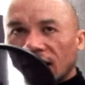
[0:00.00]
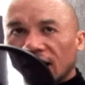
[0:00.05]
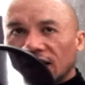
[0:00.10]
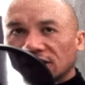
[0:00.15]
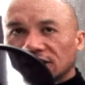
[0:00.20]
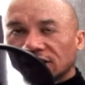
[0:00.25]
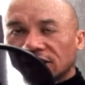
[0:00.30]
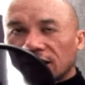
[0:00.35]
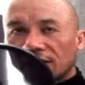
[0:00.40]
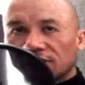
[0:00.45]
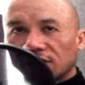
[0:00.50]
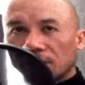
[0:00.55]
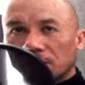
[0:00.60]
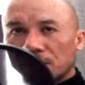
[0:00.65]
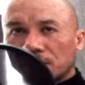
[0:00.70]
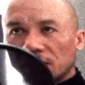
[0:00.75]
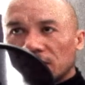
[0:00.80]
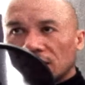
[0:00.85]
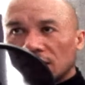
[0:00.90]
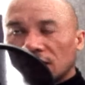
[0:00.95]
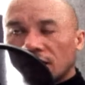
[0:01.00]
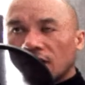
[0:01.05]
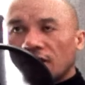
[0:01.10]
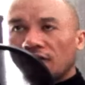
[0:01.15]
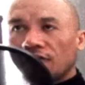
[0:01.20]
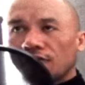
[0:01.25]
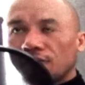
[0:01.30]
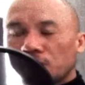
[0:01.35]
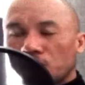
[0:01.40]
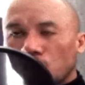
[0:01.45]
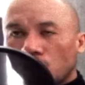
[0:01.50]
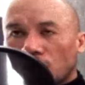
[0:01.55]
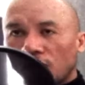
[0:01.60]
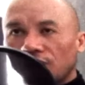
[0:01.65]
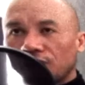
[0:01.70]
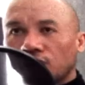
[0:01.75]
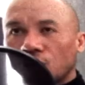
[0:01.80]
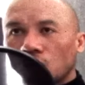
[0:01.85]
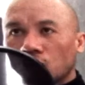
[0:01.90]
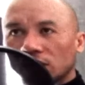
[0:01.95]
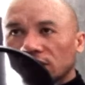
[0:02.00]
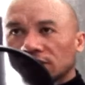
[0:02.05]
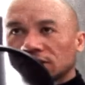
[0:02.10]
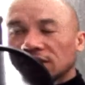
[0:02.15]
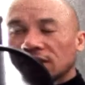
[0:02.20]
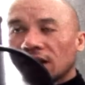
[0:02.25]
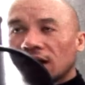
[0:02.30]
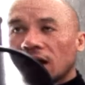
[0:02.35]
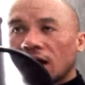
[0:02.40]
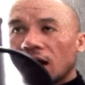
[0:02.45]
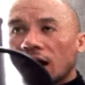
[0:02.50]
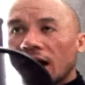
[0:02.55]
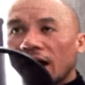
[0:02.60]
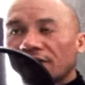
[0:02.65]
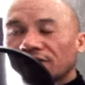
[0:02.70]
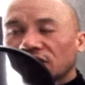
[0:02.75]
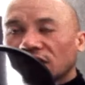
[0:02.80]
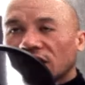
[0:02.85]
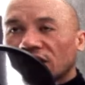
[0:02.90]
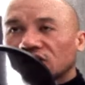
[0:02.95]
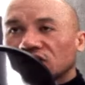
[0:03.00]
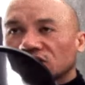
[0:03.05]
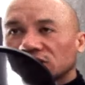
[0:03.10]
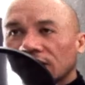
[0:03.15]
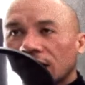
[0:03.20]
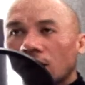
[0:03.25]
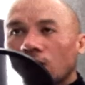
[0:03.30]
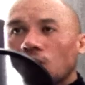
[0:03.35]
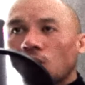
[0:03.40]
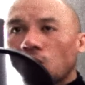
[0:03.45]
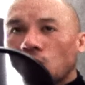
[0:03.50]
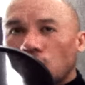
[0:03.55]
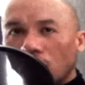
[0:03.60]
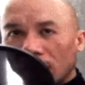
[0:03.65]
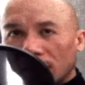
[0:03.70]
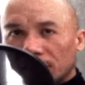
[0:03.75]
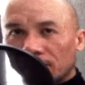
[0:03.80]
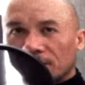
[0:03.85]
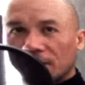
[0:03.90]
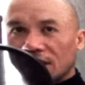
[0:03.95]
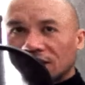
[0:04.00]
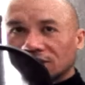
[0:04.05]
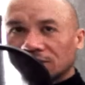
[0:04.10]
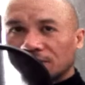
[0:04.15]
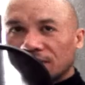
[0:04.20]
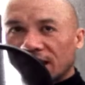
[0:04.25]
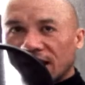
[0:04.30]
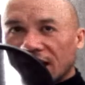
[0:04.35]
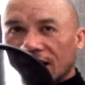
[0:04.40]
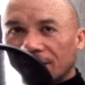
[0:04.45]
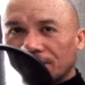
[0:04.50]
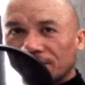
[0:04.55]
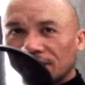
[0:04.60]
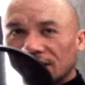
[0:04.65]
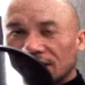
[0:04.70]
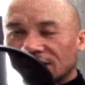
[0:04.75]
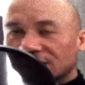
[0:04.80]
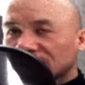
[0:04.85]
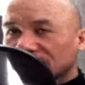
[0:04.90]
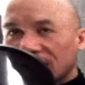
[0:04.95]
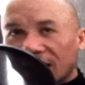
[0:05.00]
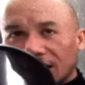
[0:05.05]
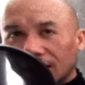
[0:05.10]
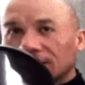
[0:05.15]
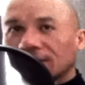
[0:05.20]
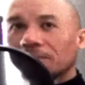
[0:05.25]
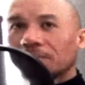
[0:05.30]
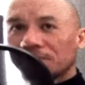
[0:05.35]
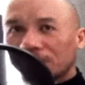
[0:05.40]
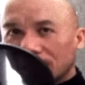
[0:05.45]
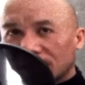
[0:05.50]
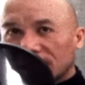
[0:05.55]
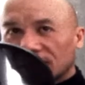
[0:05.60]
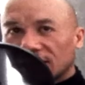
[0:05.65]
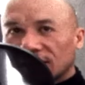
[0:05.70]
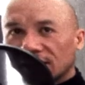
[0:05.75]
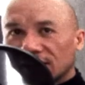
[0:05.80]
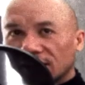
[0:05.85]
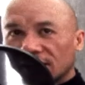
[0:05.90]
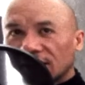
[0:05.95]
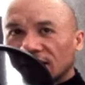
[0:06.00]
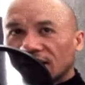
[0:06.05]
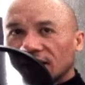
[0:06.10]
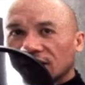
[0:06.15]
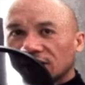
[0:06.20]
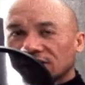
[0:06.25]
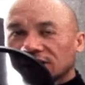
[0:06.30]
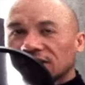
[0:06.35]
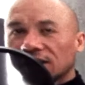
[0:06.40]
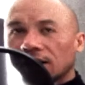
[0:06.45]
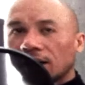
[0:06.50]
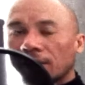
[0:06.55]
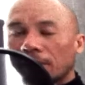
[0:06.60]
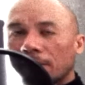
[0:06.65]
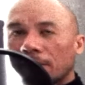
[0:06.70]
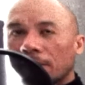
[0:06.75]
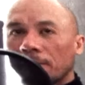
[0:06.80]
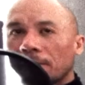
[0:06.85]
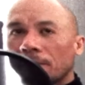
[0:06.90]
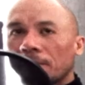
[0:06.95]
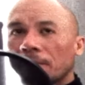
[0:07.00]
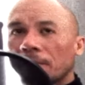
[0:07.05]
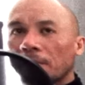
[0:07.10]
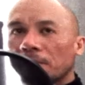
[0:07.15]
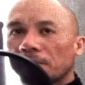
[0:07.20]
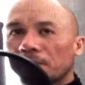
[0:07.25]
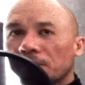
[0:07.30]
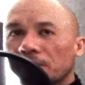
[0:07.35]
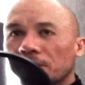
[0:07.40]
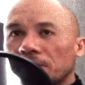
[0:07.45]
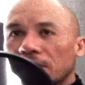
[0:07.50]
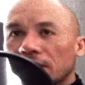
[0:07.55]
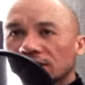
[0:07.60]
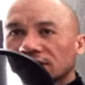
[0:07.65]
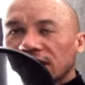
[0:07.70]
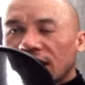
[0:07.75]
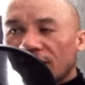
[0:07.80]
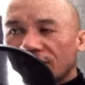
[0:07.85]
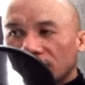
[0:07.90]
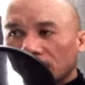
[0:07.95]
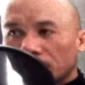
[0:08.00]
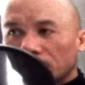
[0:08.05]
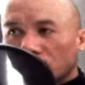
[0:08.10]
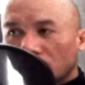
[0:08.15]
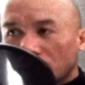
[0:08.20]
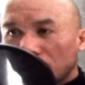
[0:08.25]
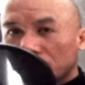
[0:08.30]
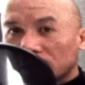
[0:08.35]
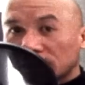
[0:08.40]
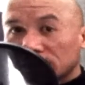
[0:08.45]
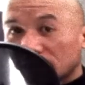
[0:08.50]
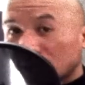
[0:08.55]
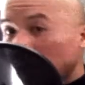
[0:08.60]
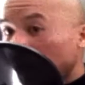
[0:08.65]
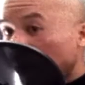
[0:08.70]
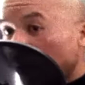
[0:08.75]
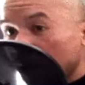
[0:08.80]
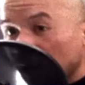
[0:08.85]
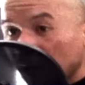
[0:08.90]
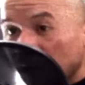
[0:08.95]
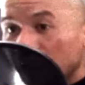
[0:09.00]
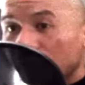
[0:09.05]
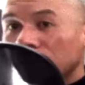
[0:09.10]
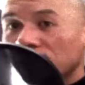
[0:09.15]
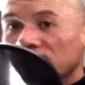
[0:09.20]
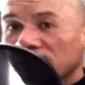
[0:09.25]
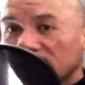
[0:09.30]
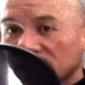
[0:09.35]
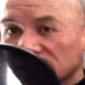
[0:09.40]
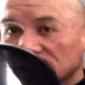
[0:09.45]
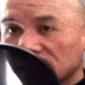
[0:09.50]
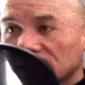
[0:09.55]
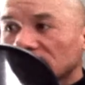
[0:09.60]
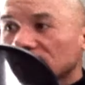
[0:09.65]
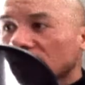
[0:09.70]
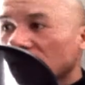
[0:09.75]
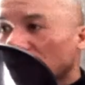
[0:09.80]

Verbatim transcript: I just have to be more focused. I have to understand what makes me happy. It's right. not the money. Right. It's the it's having purpose. And I love listening